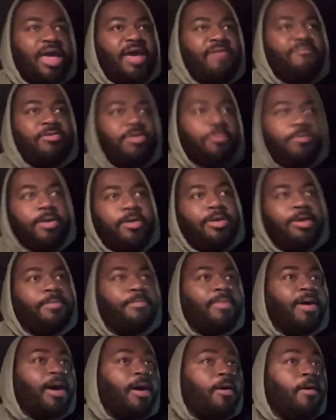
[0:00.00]
having to worry
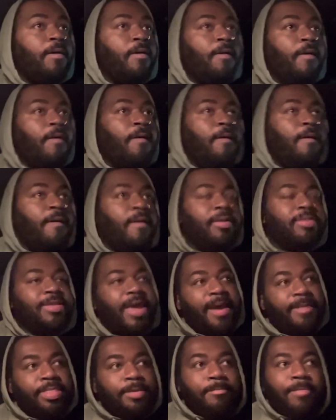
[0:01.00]
about,
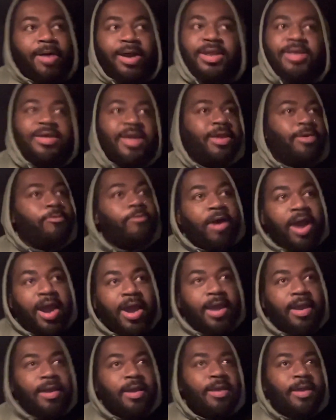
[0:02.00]
damn, the money ain't
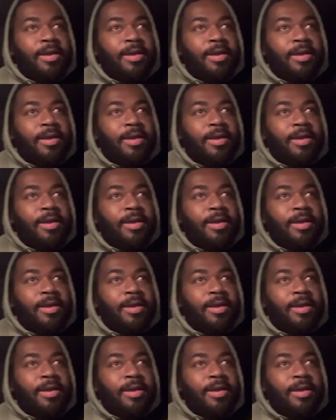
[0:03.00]
right.